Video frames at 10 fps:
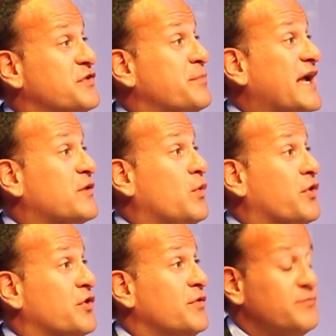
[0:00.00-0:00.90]
the
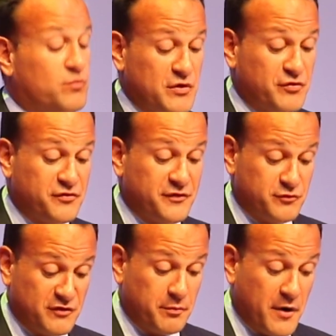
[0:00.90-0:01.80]
Blackwater
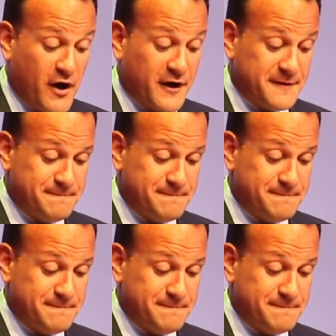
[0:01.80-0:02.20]
River Park.